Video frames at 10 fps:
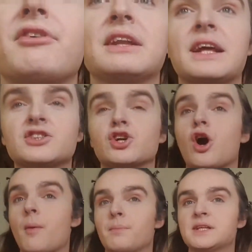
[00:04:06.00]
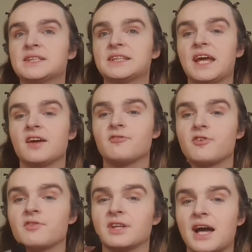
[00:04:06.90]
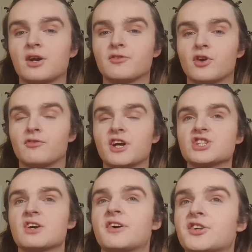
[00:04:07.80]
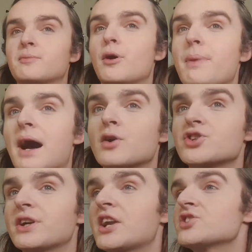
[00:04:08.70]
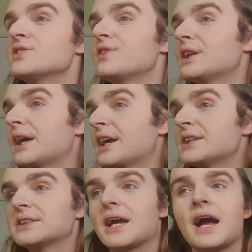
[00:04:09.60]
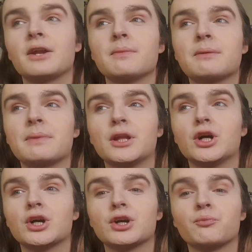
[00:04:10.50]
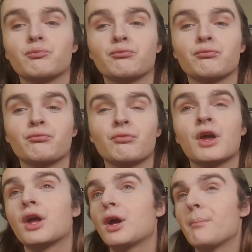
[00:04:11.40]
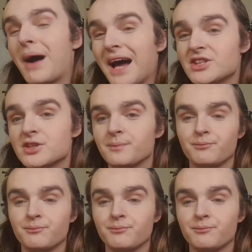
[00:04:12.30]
feel like to compensate for the lack of coverage, I've added more powder, and I just feel like it's kind of made me look bad.